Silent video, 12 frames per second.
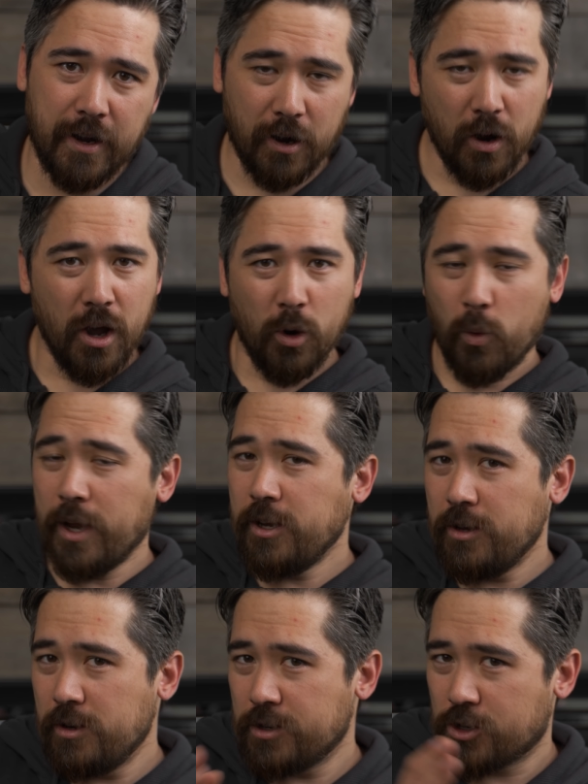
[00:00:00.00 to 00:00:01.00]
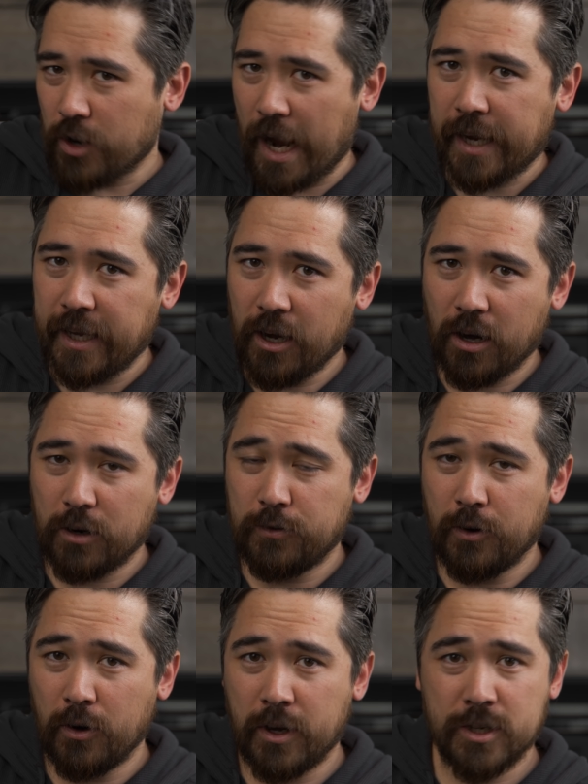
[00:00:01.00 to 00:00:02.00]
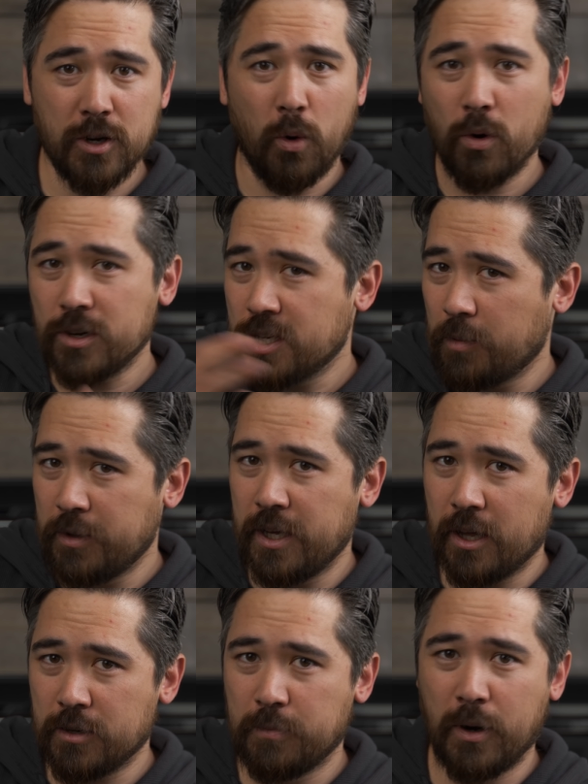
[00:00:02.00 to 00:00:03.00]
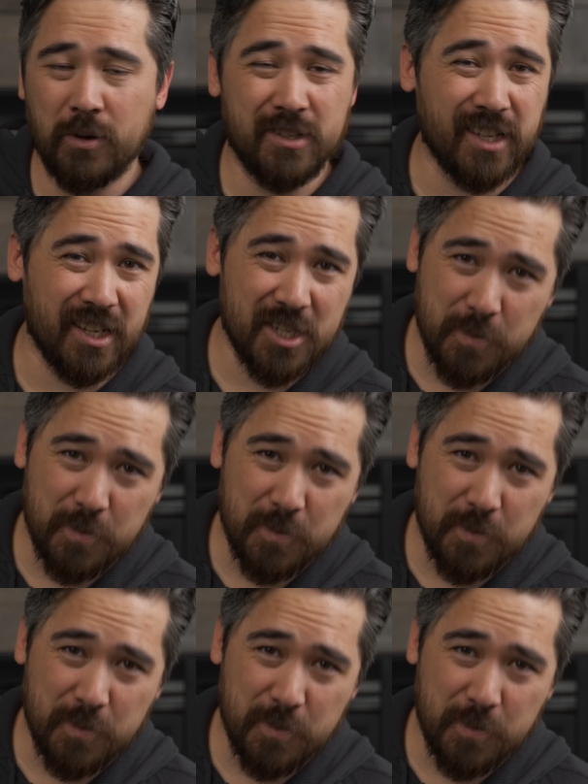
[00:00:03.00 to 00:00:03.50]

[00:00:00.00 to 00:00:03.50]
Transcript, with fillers: Now, when you use tracking autofocus or some of the other modes like